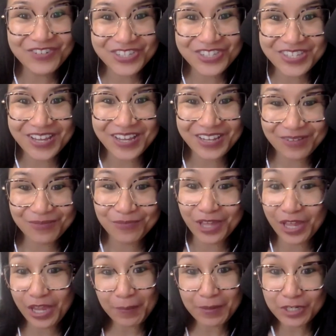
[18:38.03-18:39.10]
just saying it
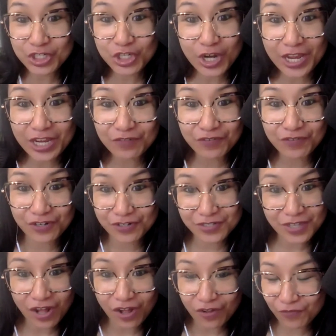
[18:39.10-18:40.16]
like I mean try it for
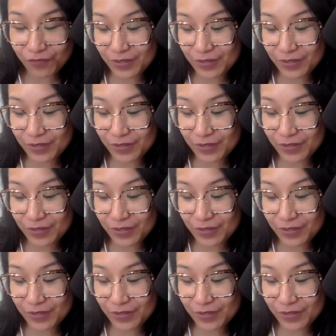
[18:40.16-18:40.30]
yourself.